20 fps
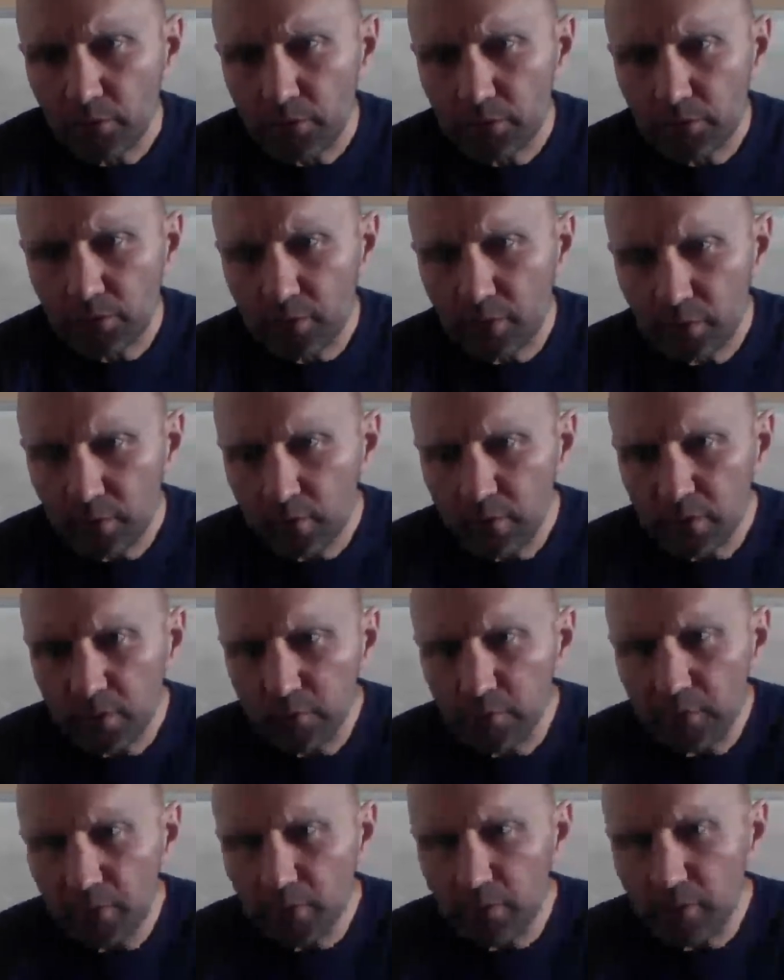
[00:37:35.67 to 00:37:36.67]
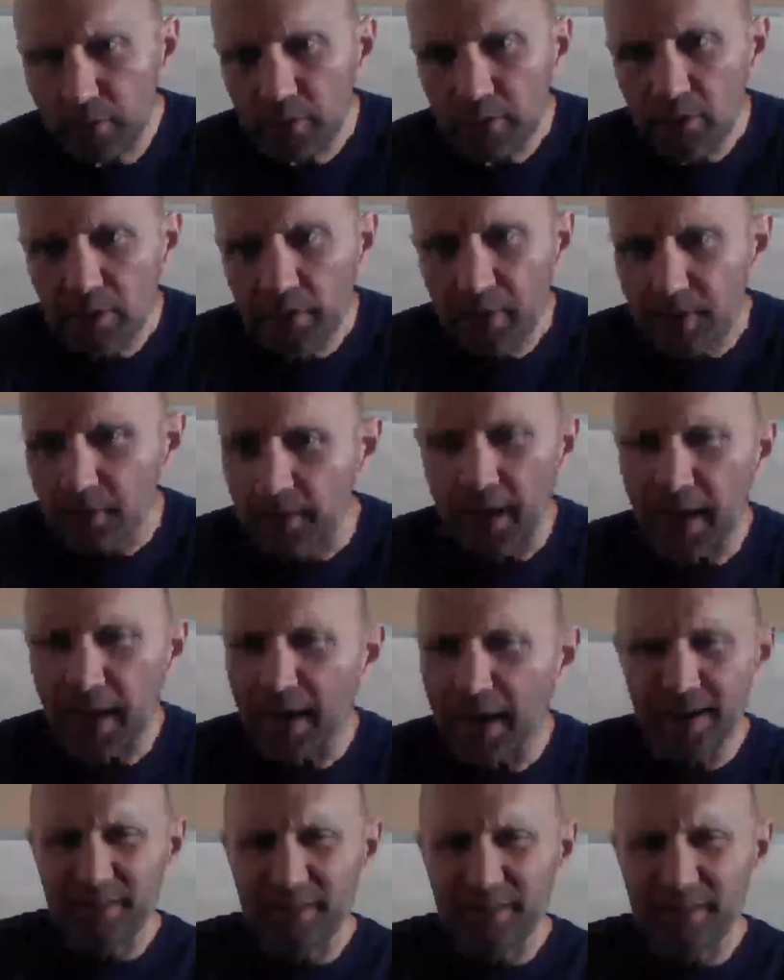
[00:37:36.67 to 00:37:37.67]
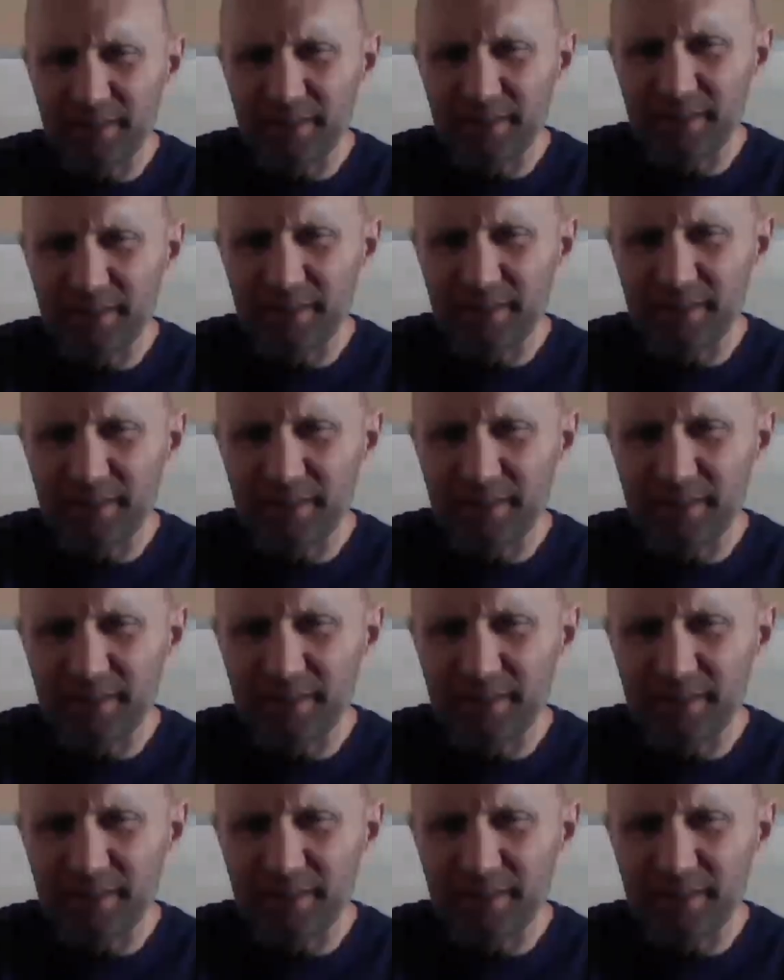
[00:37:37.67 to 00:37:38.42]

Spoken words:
Feel silly, didn't even think. Yeah, it's